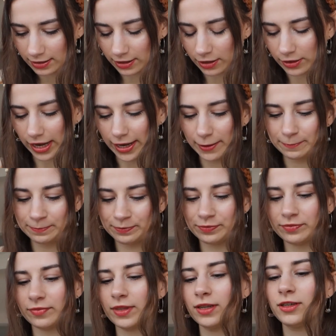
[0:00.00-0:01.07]
Okay.
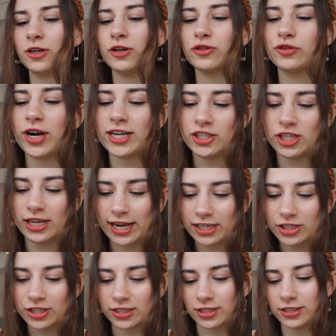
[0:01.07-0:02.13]

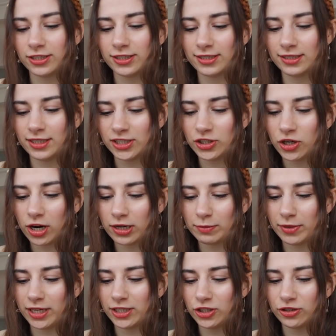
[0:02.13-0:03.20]
Congratulations! This card
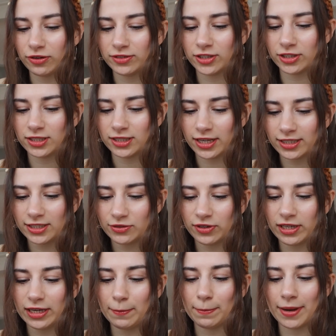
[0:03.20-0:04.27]
means you have
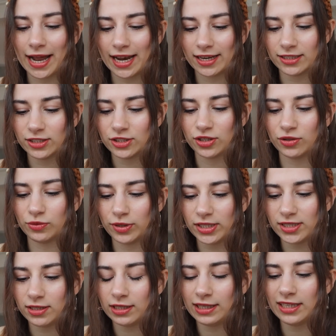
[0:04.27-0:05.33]
successfully balanced a
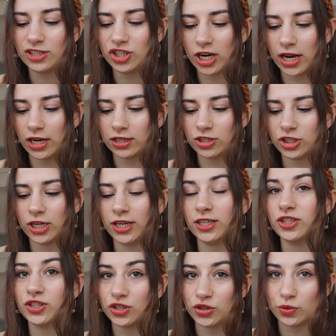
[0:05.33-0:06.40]
recently challenging
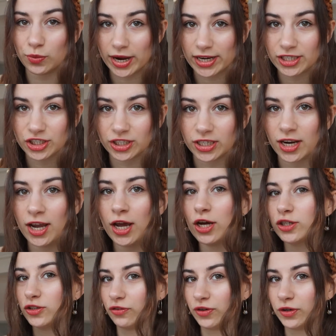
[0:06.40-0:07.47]
situation.
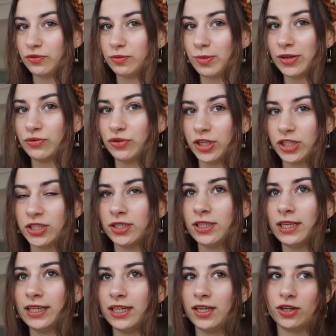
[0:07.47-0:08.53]
So if you've been
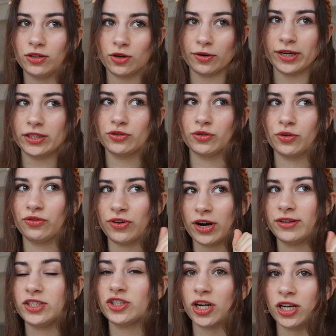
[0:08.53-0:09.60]
recently going through a
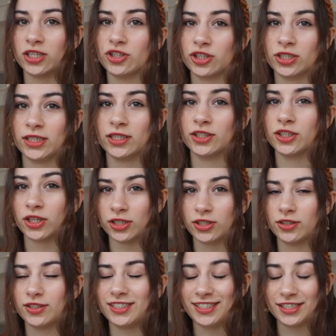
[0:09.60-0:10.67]
very challenging
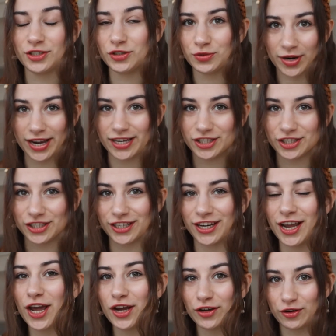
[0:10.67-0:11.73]

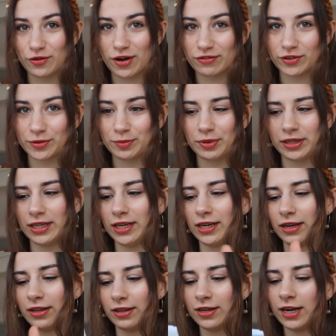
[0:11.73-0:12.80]
situation, you have
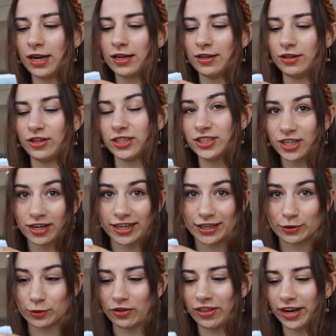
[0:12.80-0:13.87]
completed the
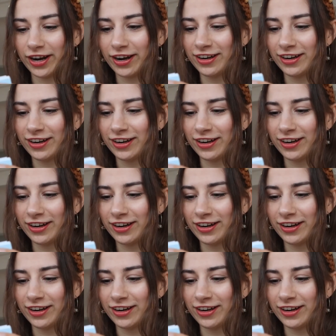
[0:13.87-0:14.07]
cycle there.